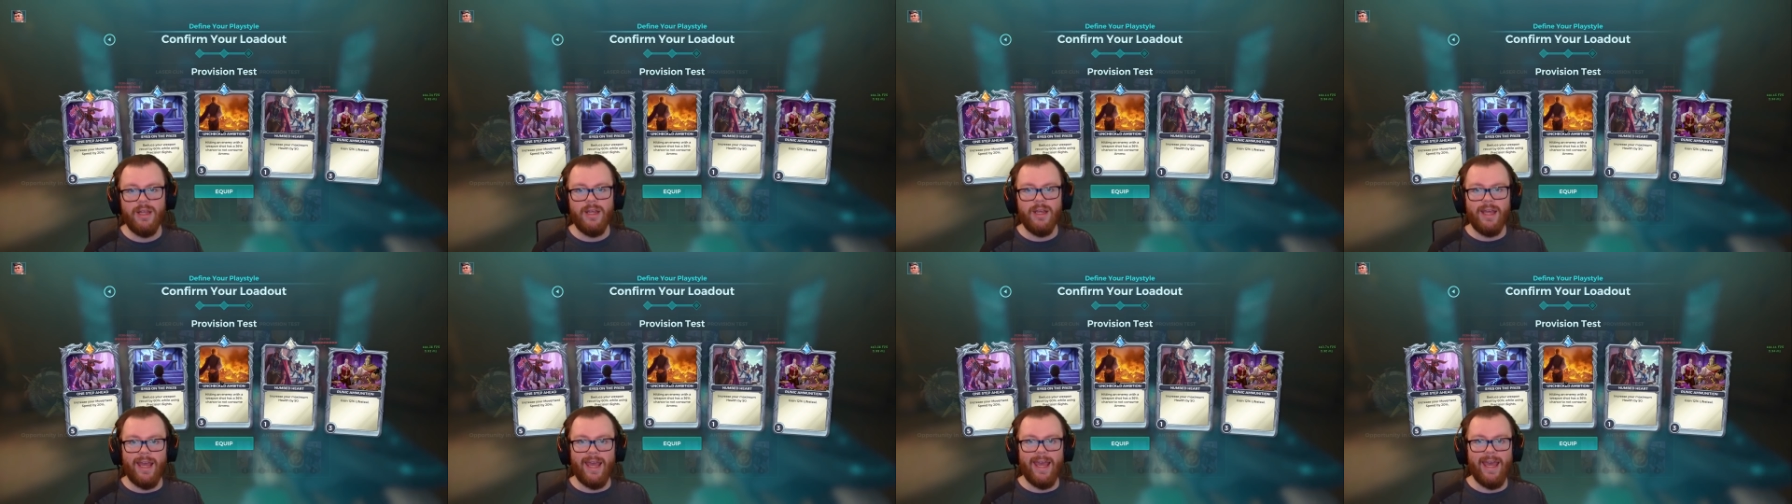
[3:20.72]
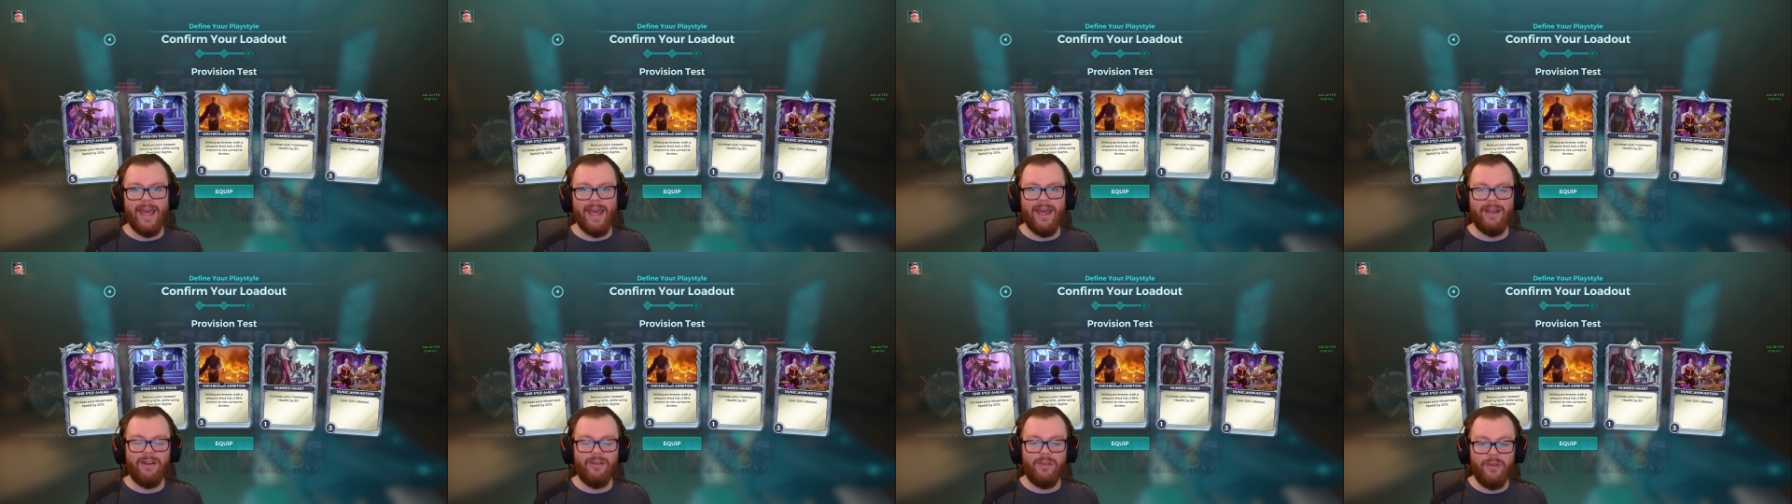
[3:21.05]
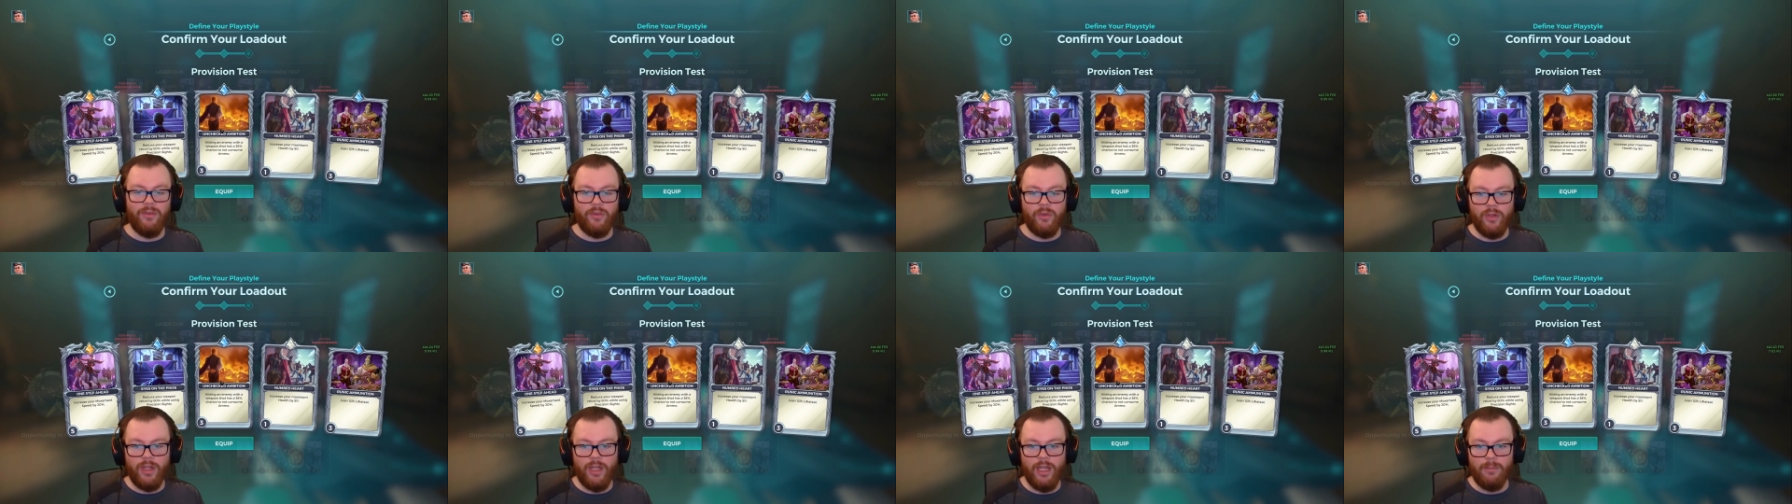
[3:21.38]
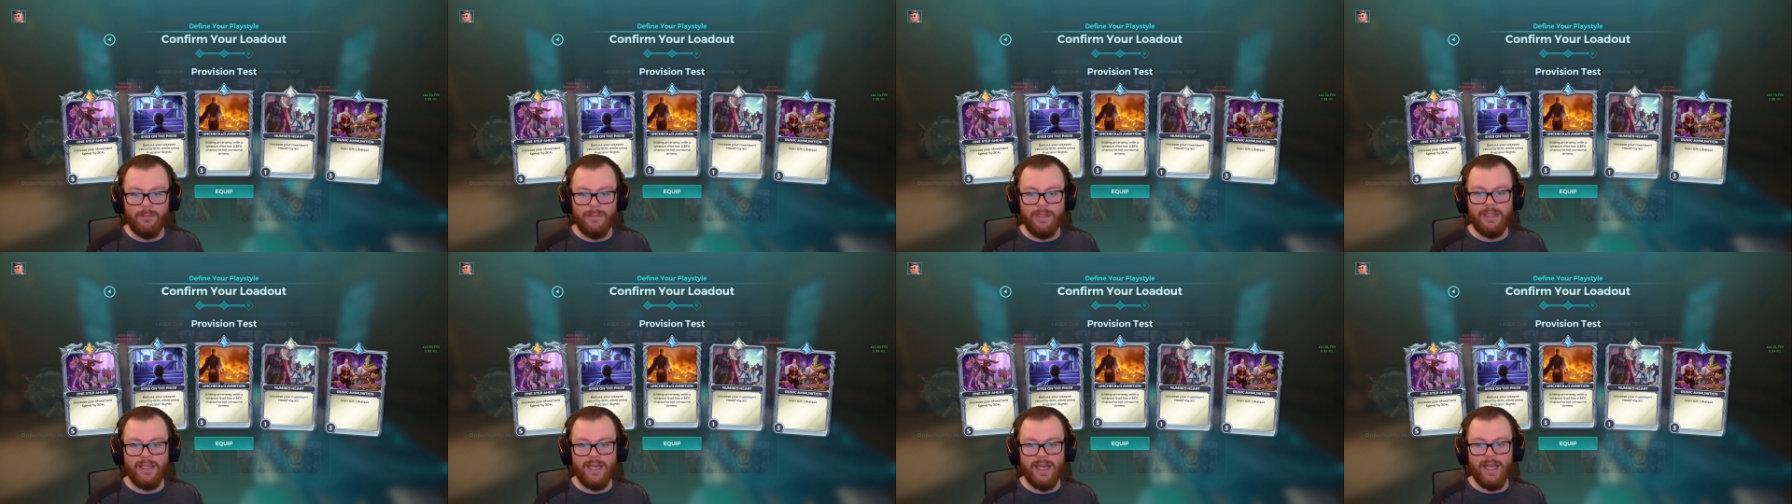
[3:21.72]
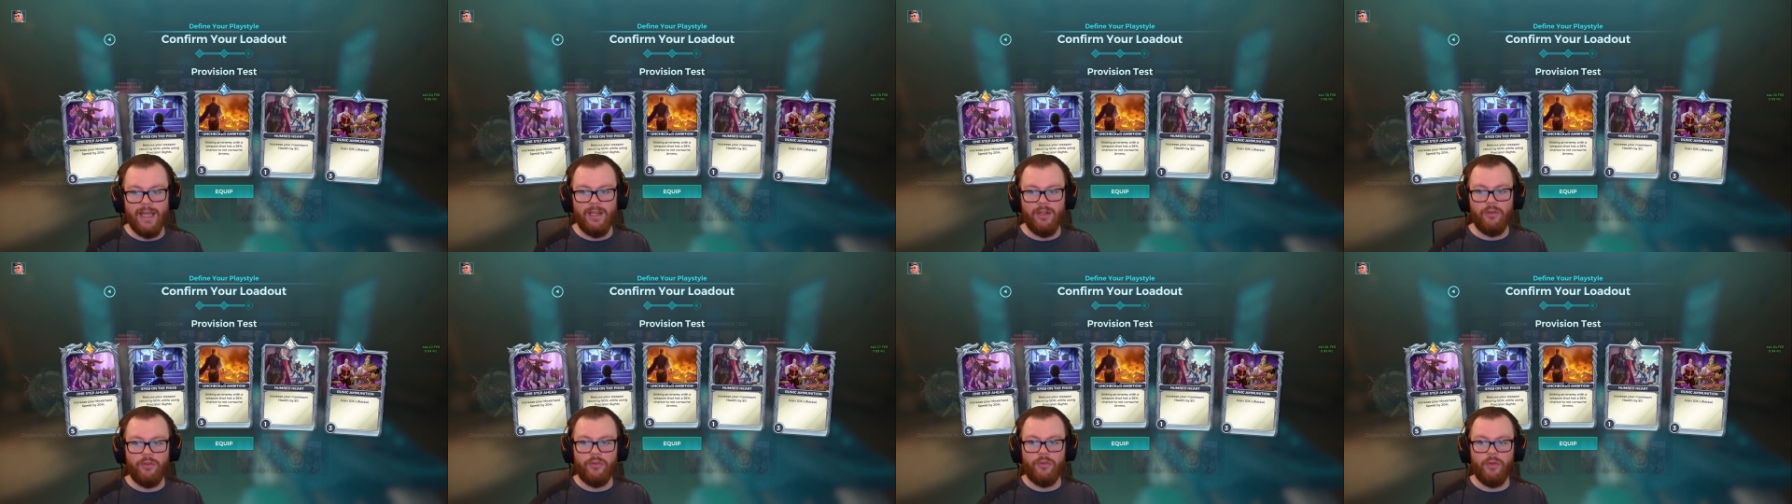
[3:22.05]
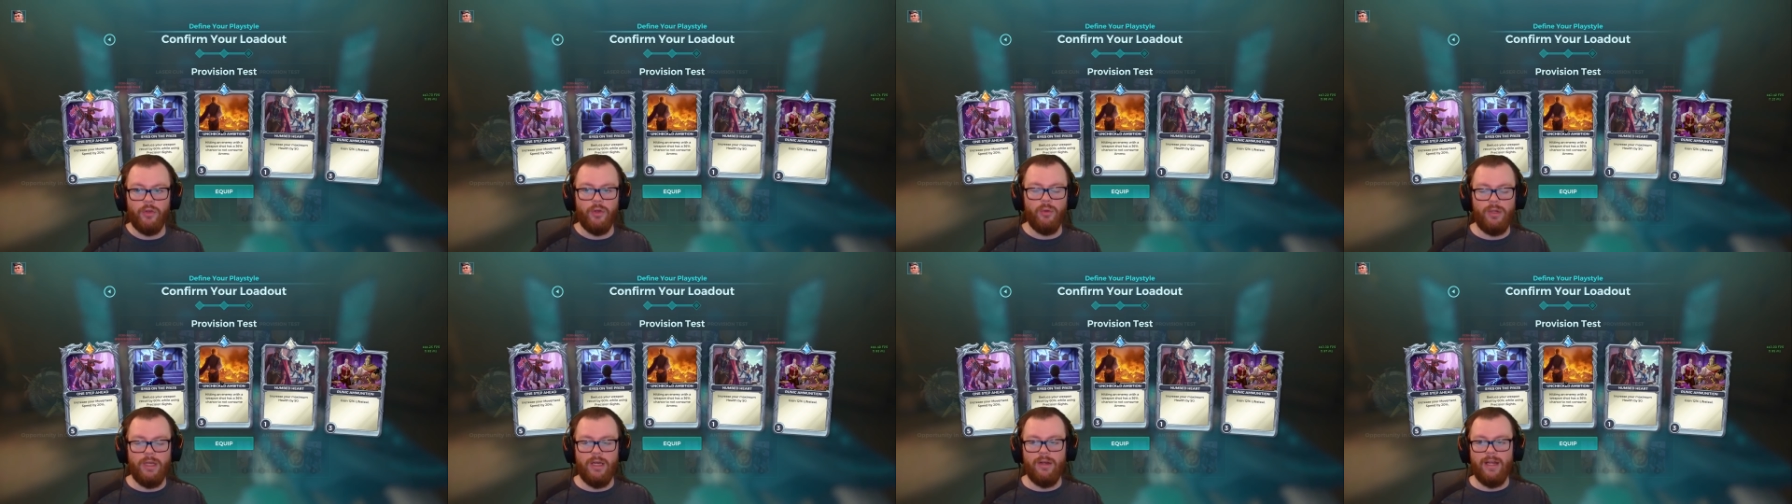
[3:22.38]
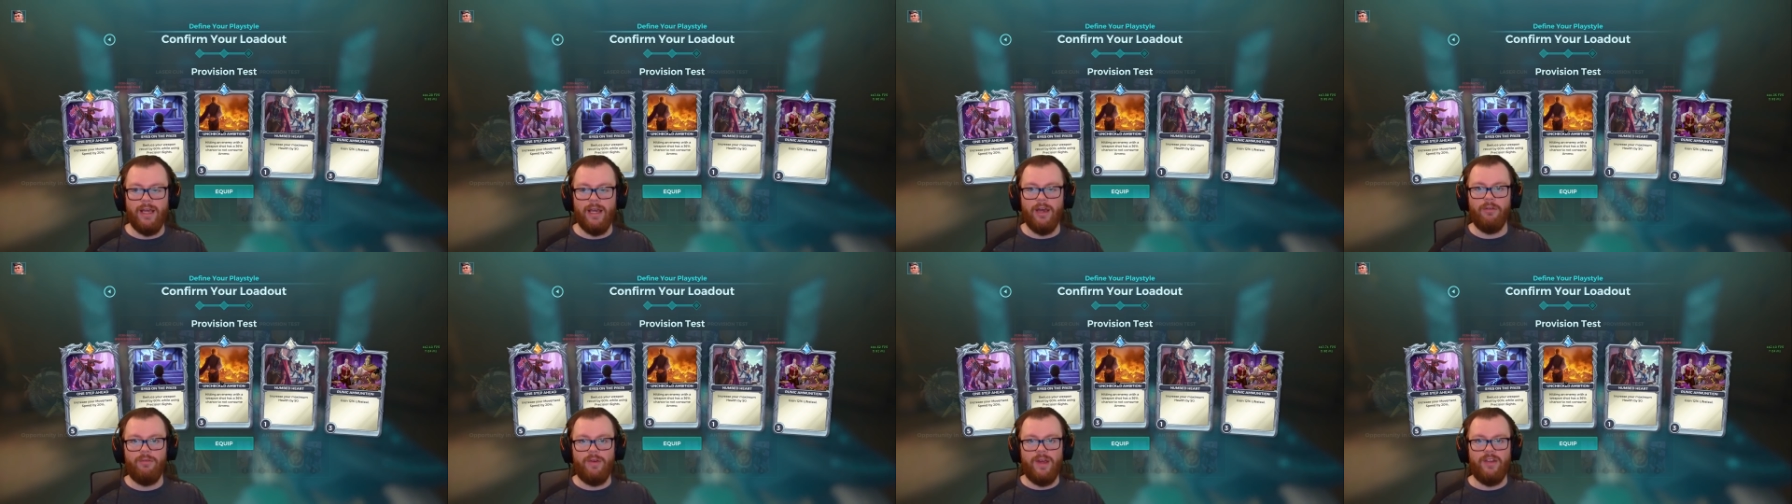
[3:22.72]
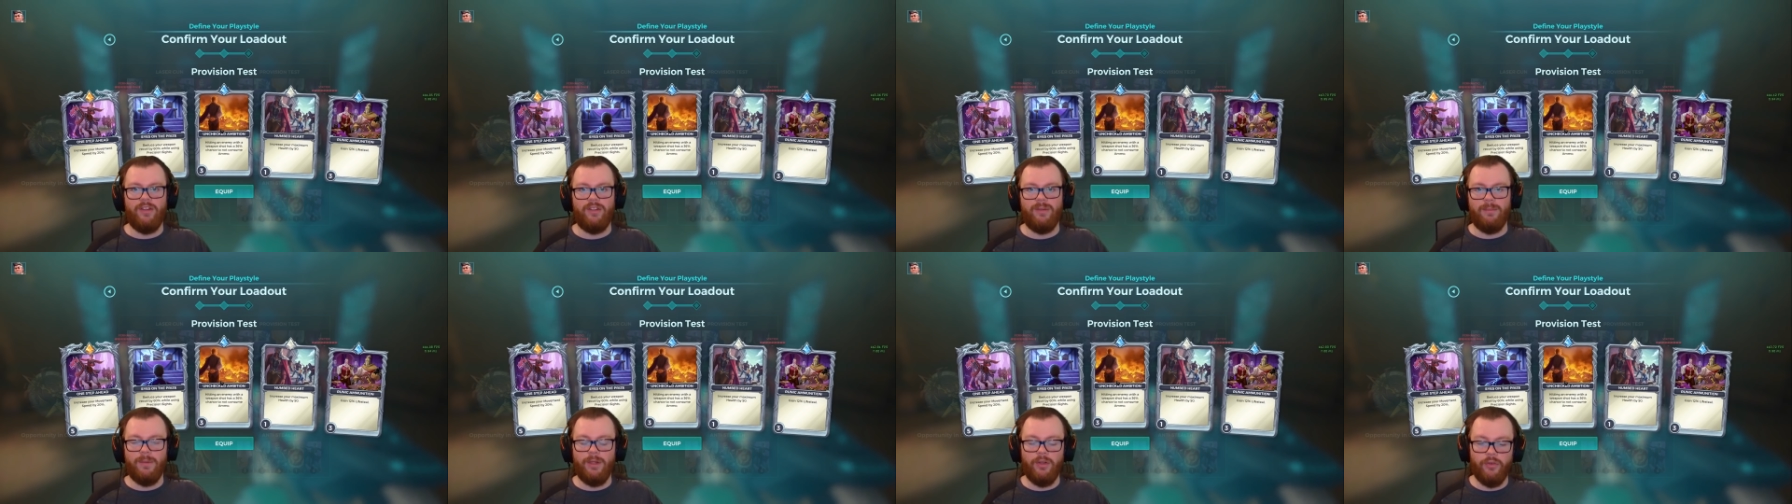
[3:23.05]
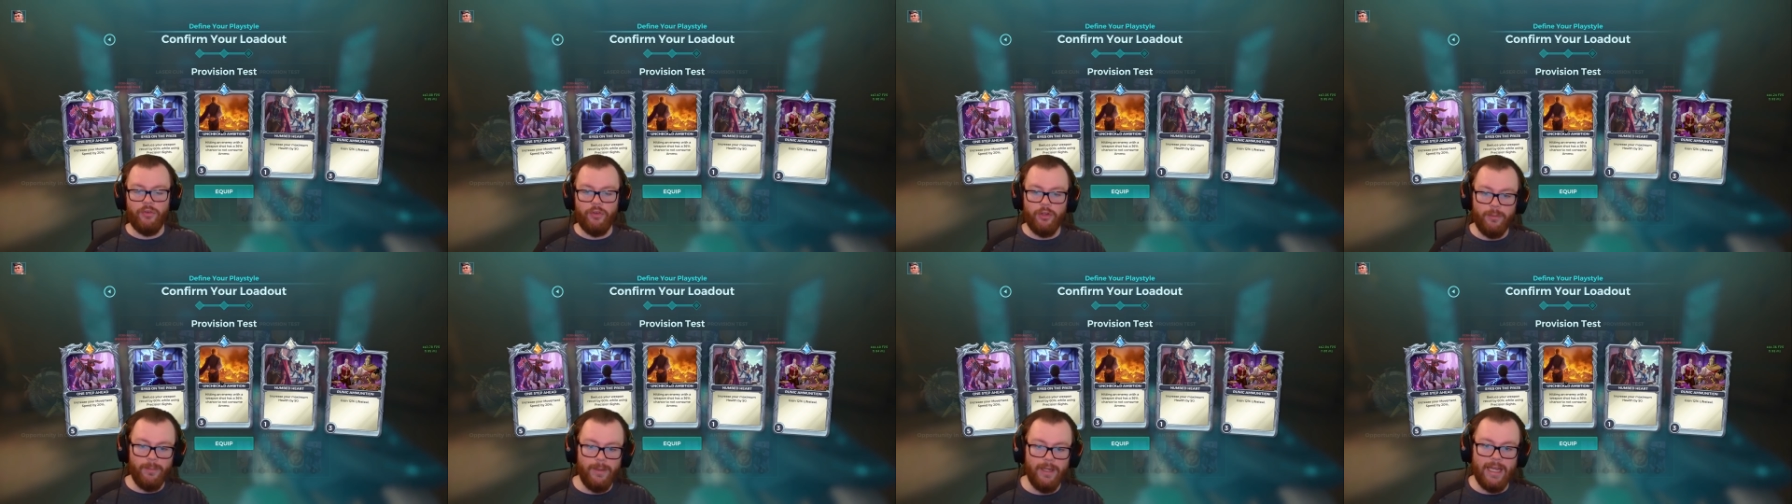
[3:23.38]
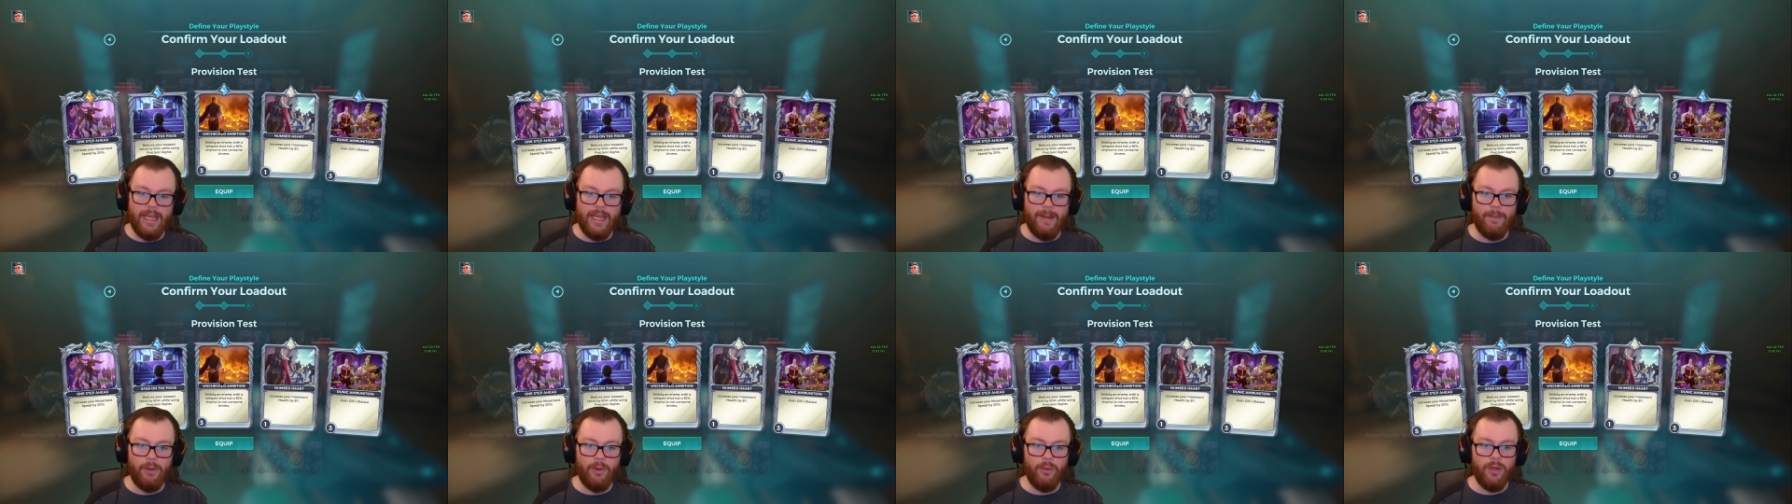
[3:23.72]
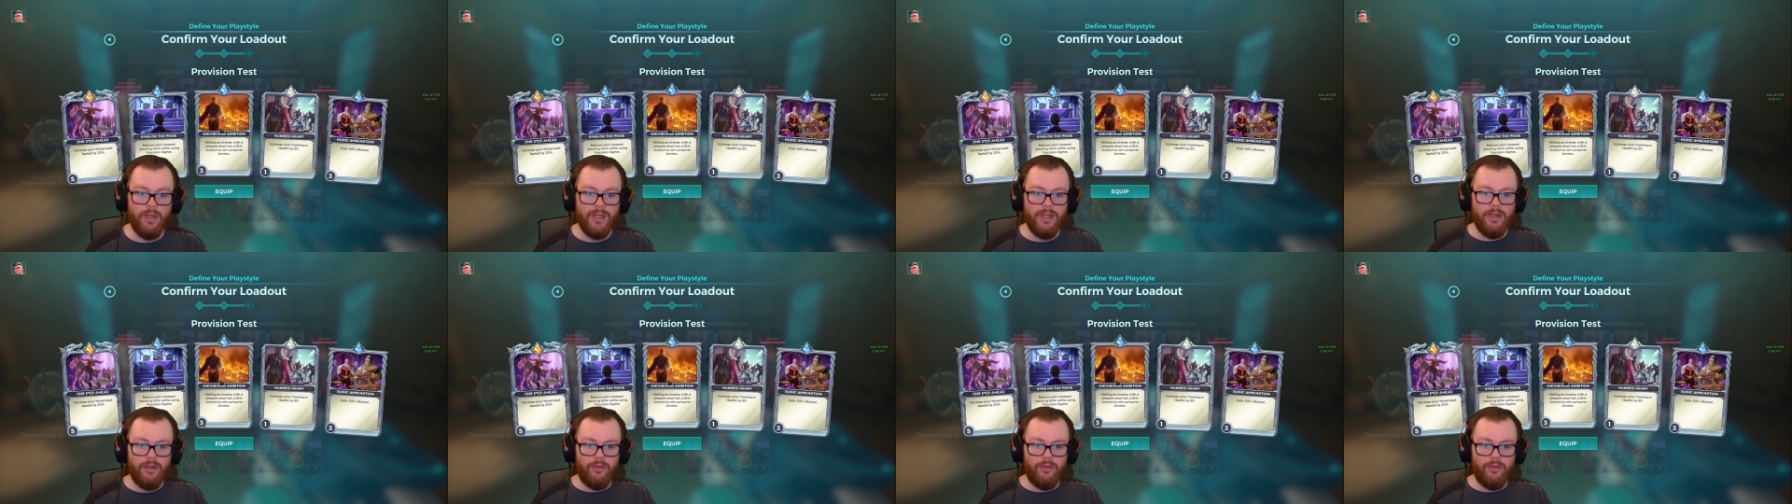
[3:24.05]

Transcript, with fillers: and this will help me kind of slow down how fast I'm consuming ammo,